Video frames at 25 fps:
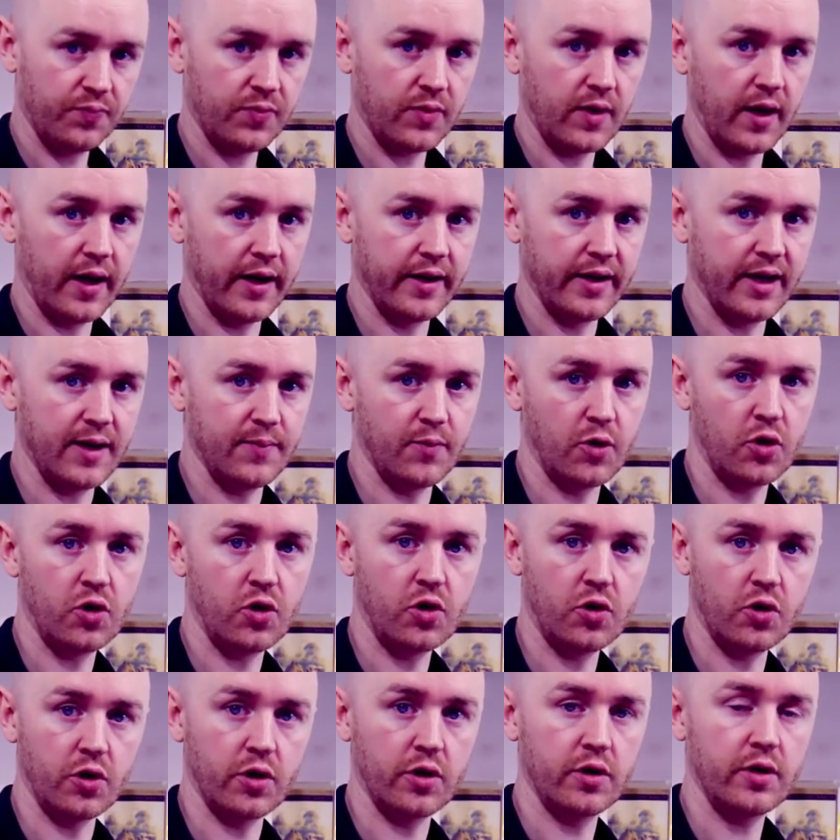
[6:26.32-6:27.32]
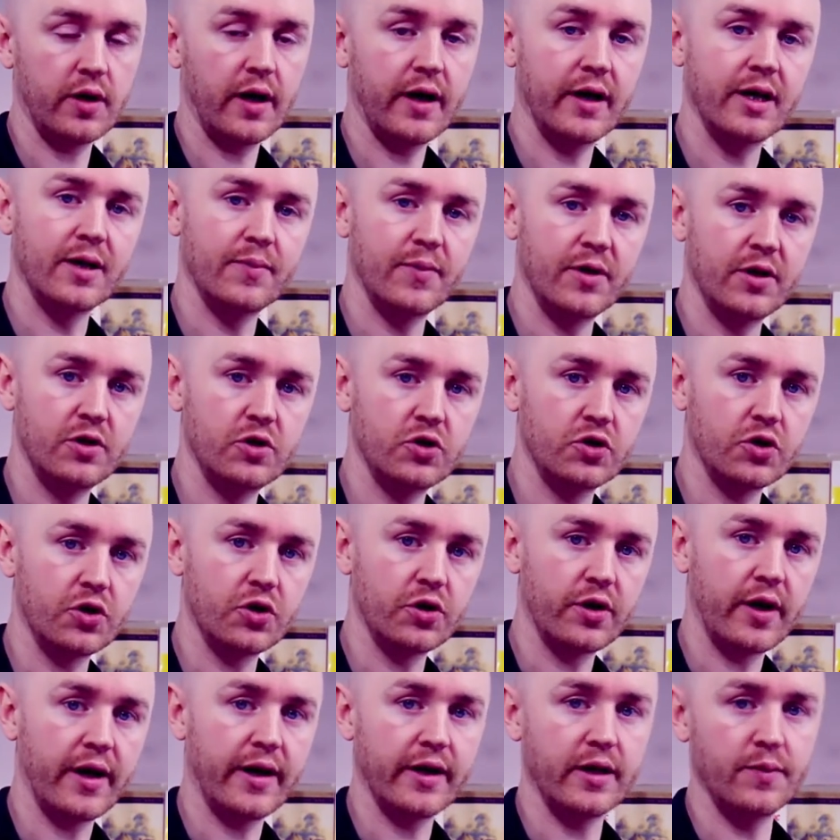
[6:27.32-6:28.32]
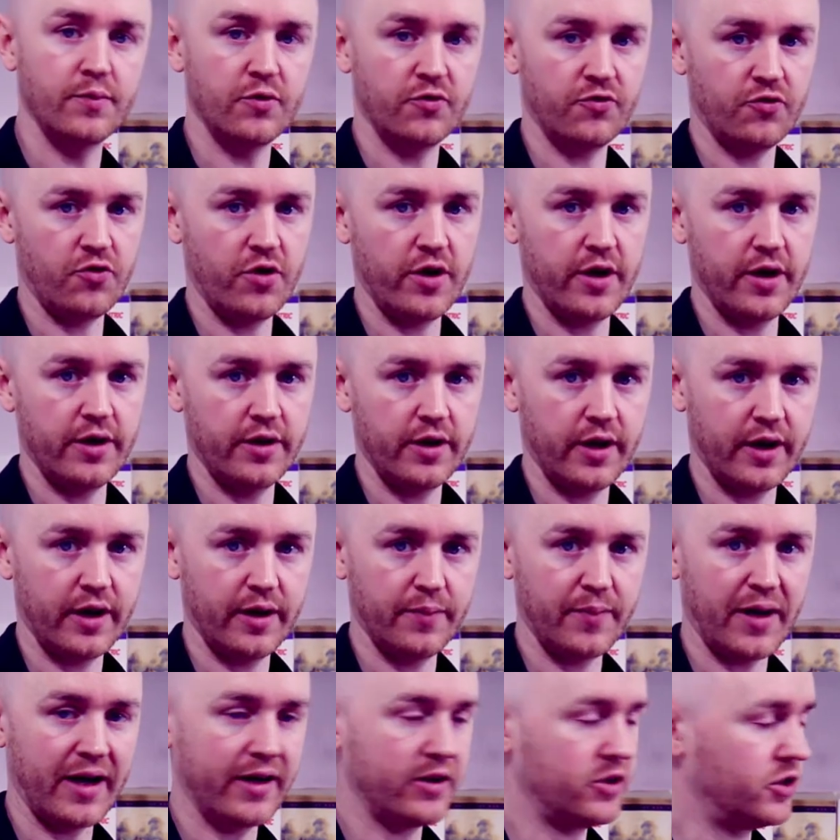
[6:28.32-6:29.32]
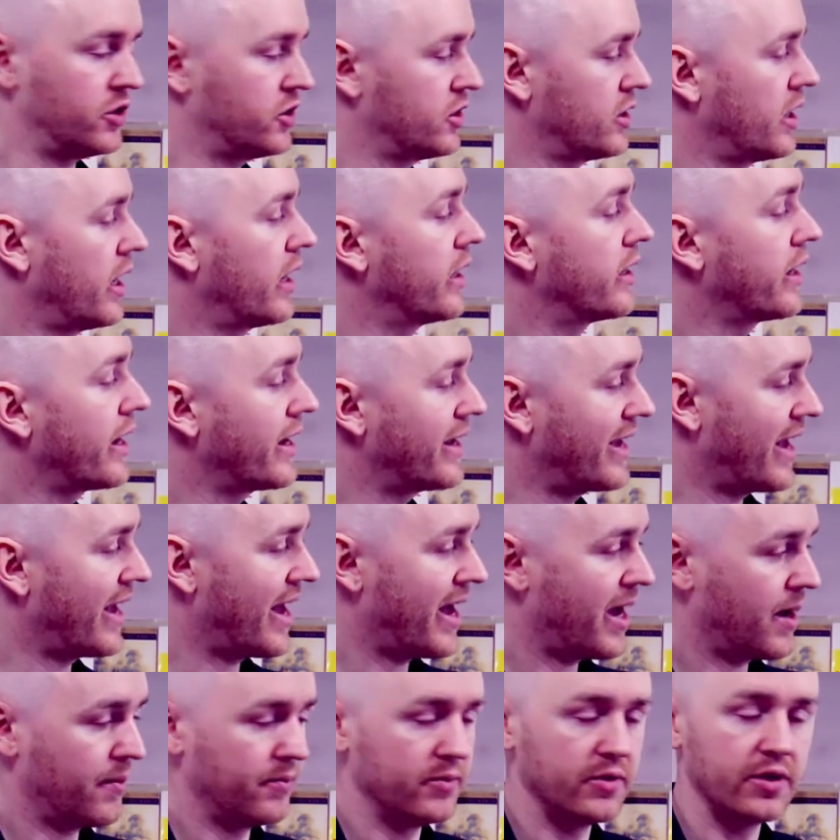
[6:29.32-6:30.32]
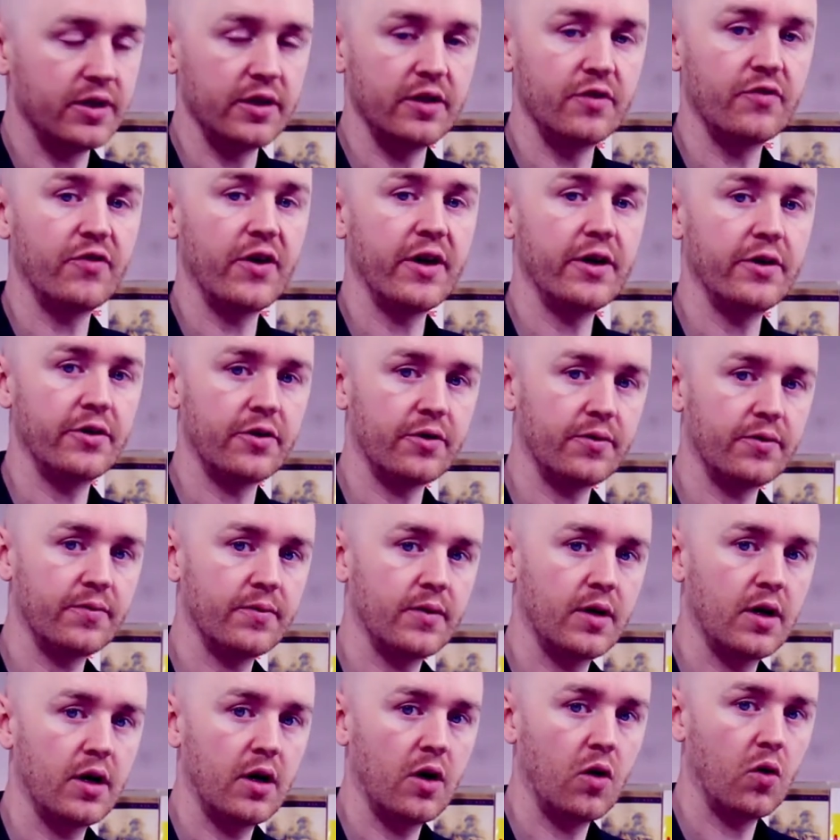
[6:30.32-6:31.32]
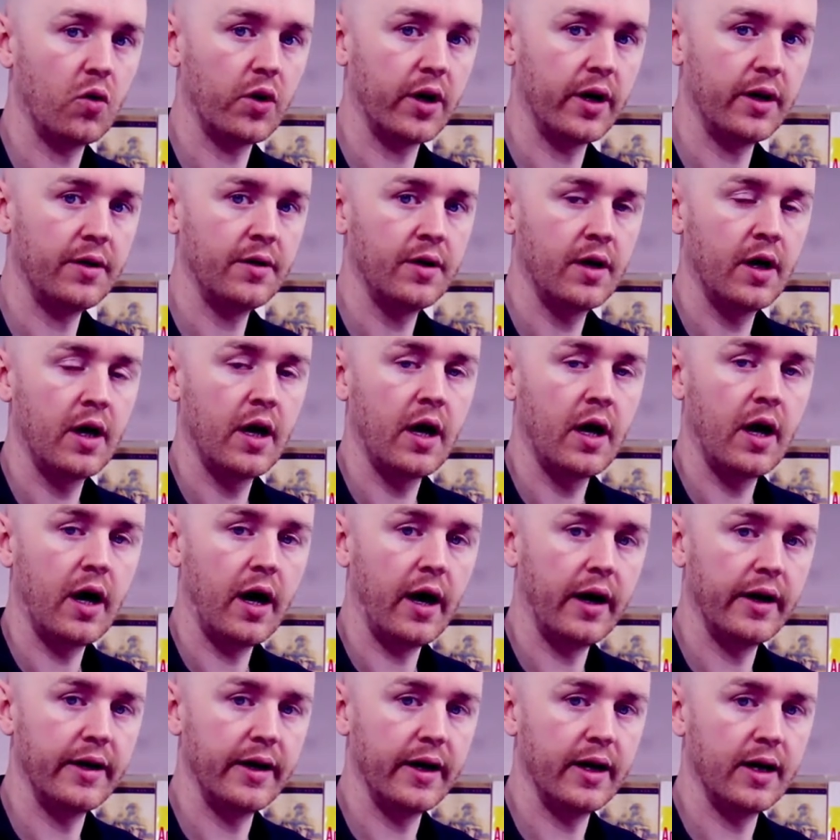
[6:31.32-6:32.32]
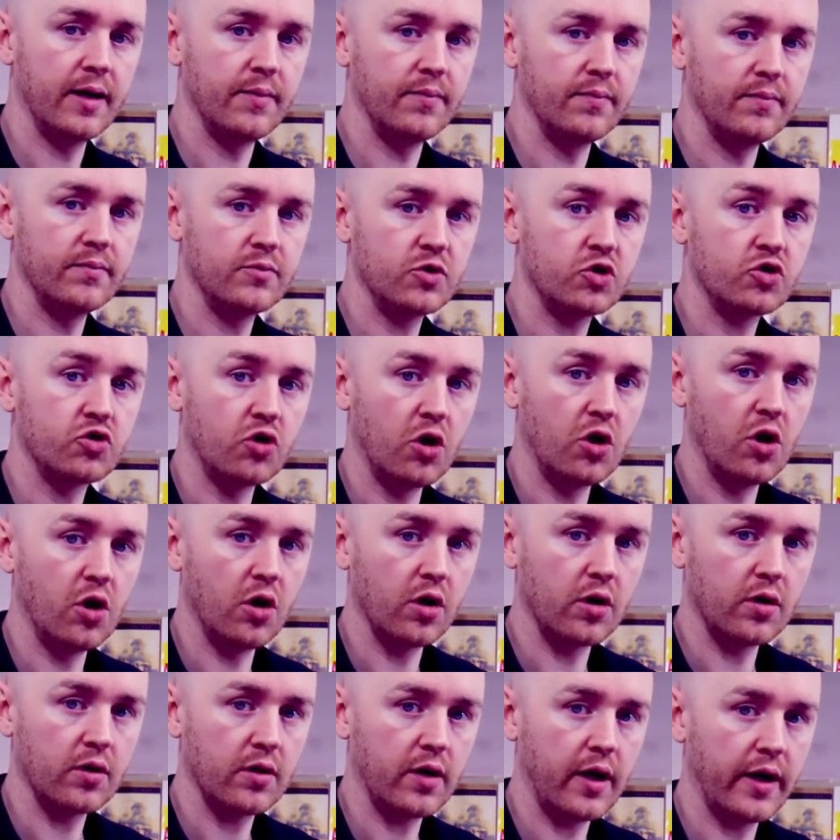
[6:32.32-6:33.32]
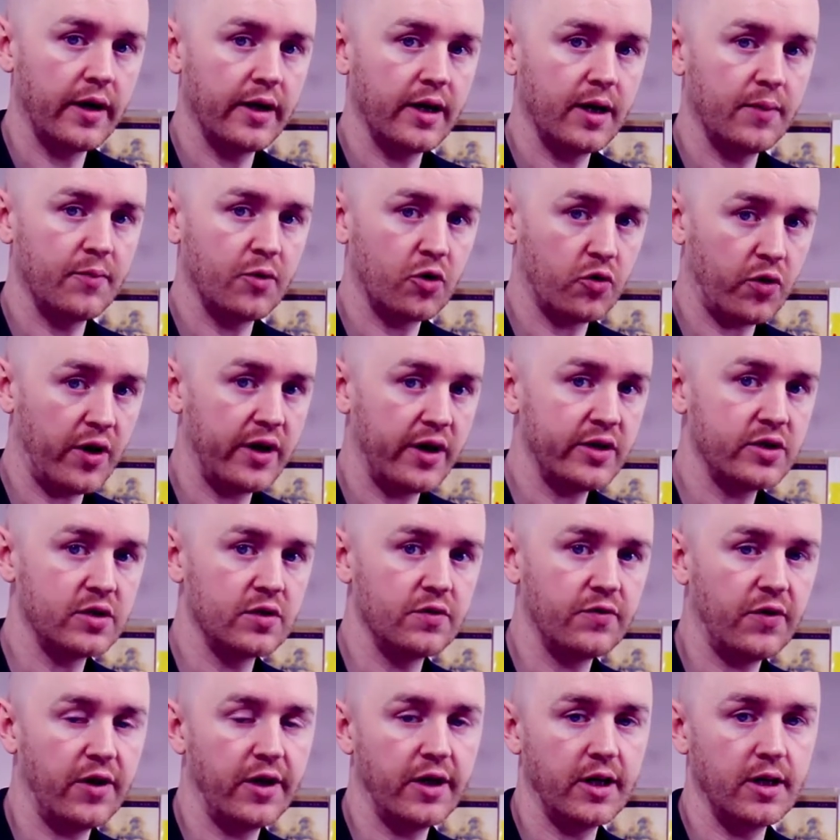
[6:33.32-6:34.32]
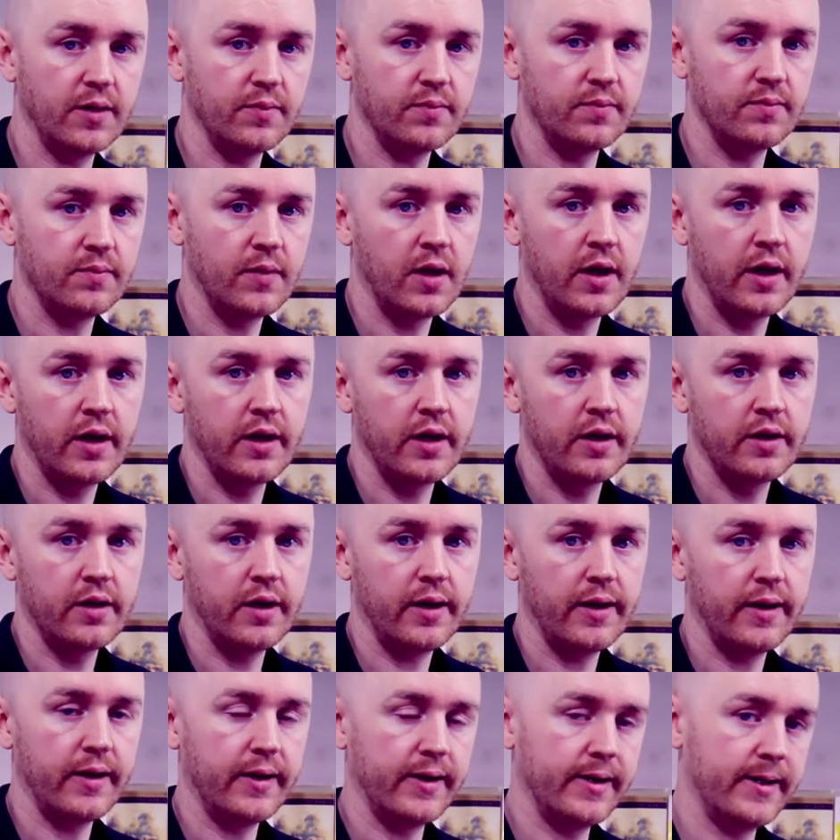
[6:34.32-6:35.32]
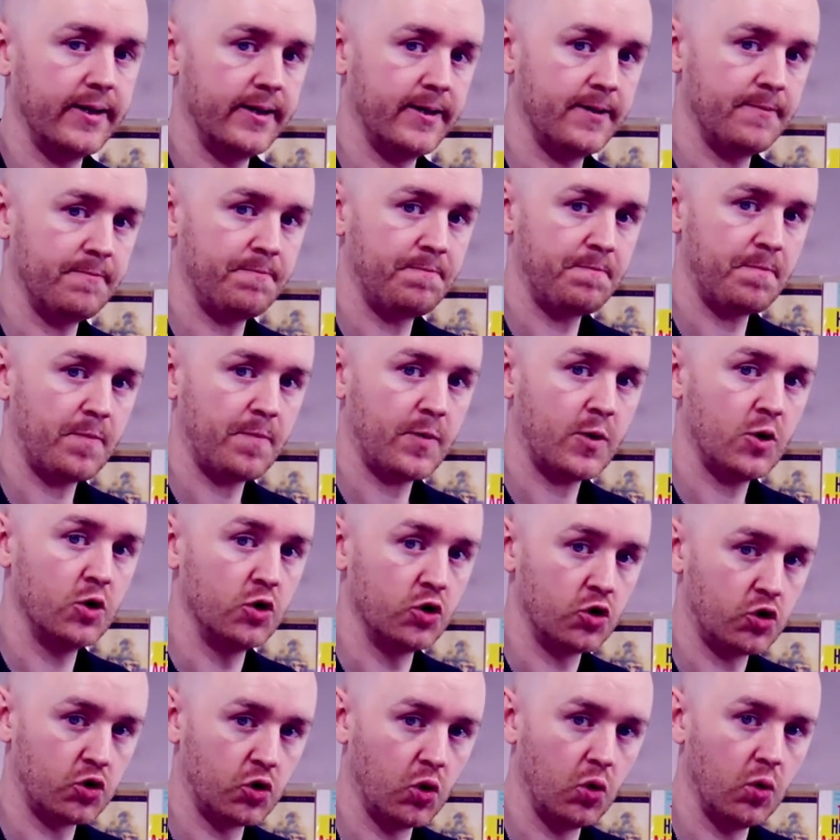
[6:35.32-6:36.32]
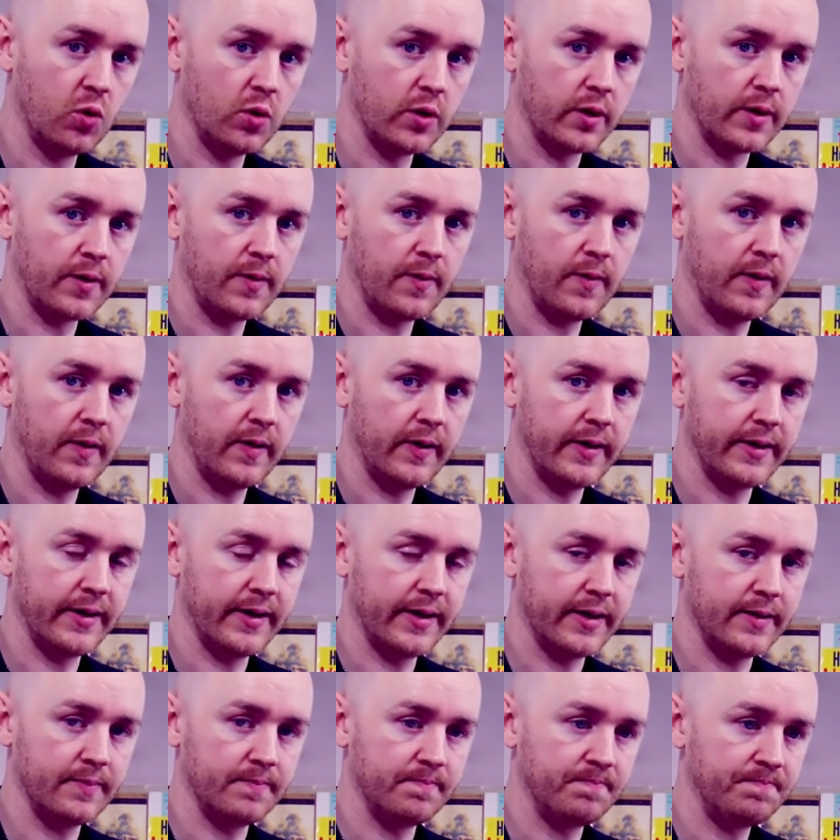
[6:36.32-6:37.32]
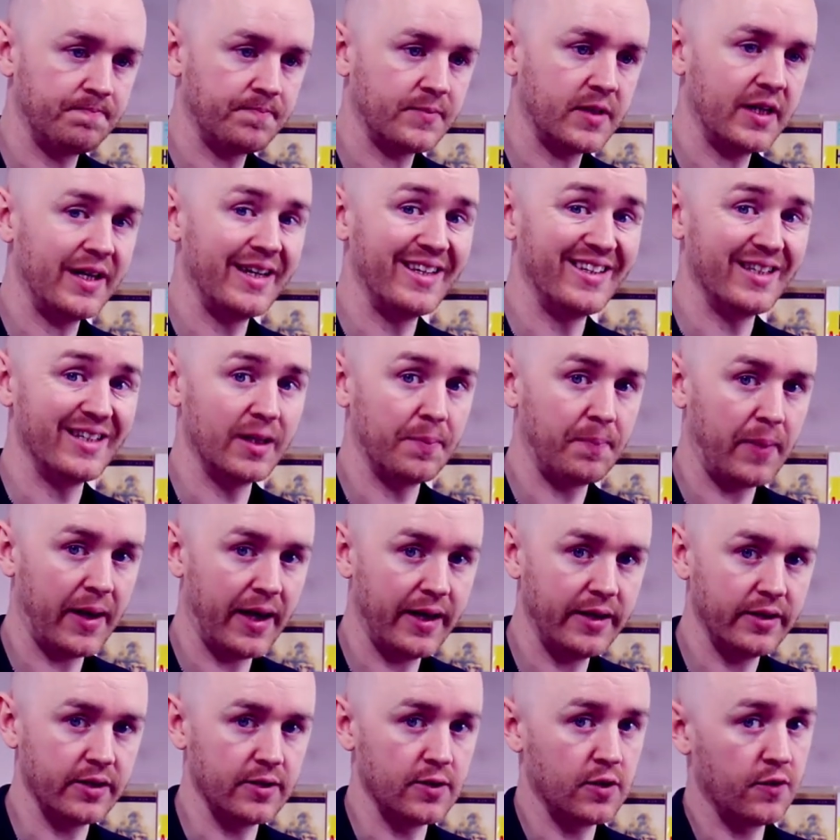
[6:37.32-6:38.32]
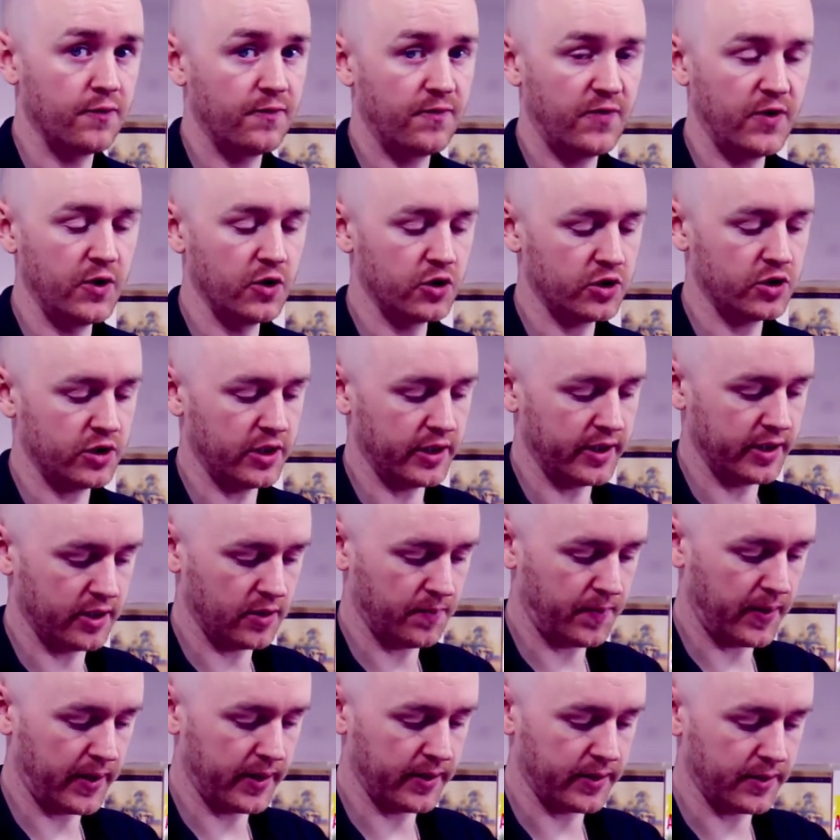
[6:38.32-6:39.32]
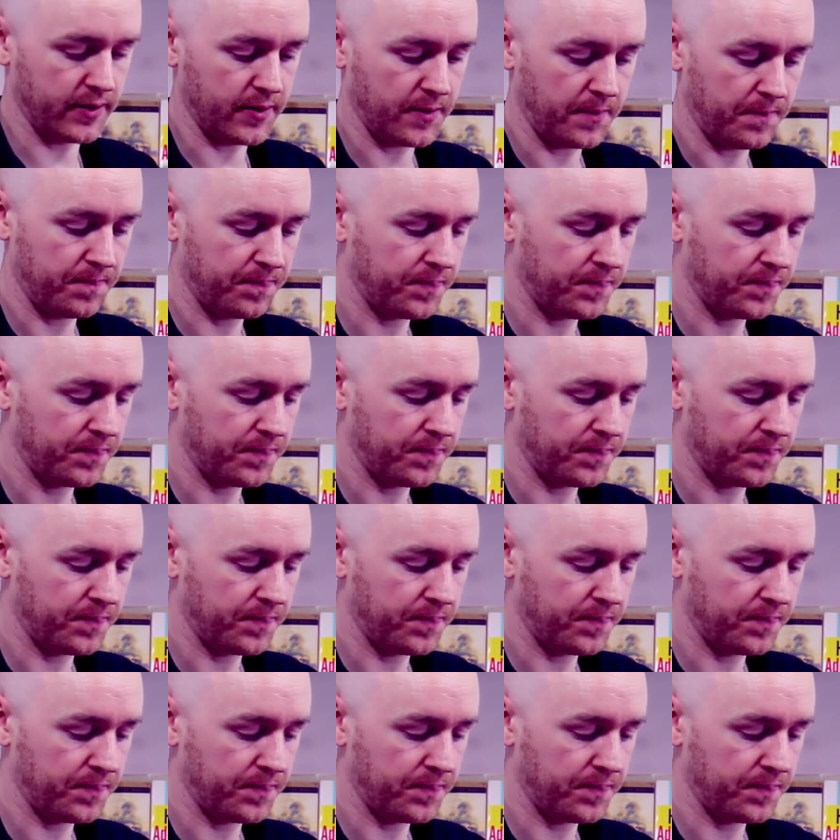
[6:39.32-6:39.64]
I am hurt. I am injured. I am afraid. I am anxious. And I am the defender. Okay? I am strong. I am aggressive. I am uh, controlling. I am independent, fiercely independent.